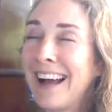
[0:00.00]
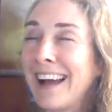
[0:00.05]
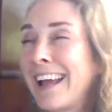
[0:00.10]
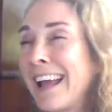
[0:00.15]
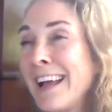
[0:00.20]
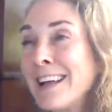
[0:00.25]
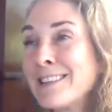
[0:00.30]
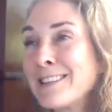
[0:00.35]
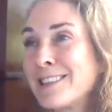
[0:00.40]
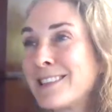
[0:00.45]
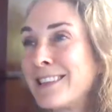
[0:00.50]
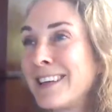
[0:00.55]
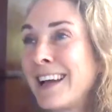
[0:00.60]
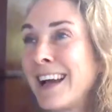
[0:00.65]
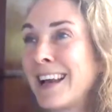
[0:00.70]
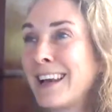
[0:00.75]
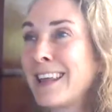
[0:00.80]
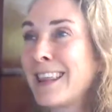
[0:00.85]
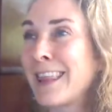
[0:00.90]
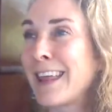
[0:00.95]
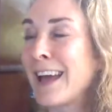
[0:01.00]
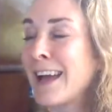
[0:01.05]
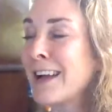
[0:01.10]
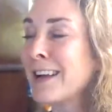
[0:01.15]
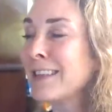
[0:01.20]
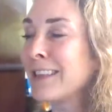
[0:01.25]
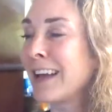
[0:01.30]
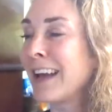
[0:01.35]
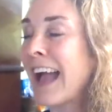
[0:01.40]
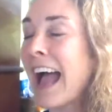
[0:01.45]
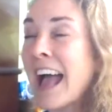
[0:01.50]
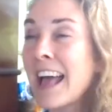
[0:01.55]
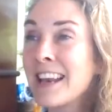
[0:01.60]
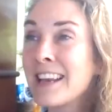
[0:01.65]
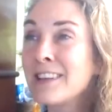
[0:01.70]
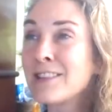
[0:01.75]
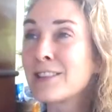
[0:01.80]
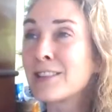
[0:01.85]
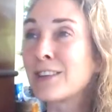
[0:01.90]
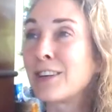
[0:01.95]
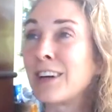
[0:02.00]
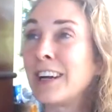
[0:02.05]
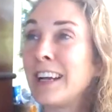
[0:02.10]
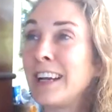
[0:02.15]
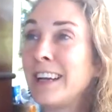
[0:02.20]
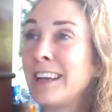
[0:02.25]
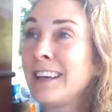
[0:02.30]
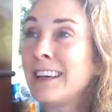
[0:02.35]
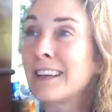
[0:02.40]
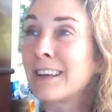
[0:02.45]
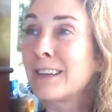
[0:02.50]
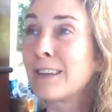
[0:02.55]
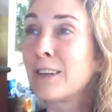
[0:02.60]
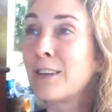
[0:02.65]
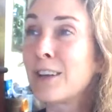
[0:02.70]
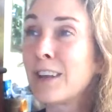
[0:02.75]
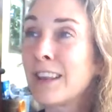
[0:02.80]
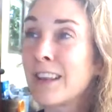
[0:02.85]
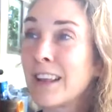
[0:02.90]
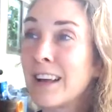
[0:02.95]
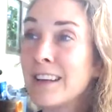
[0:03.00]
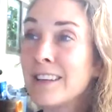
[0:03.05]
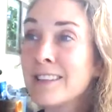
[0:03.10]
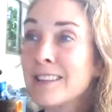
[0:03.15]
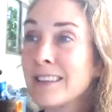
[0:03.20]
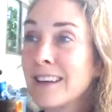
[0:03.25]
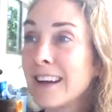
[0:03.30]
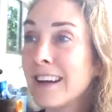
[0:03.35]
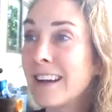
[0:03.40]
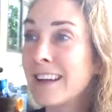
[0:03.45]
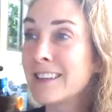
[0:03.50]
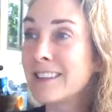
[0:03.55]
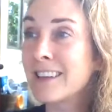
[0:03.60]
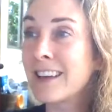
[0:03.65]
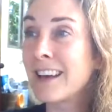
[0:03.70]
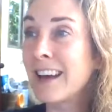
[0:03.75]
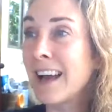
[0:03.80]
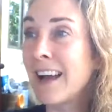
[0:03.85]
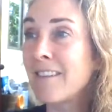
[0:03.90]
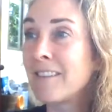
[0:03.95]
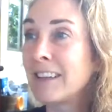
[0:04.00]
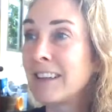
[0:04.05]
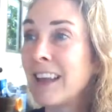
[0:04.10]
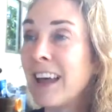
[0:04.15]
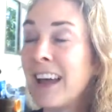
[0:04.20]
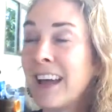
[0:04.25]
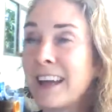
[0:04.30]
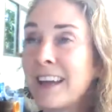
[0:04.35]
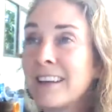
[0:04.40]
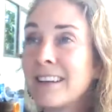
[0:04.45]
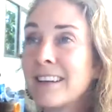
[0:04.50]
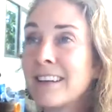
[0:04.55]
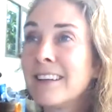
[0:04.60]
I can't see anything. Like any screen, including this, right, is going to have a light.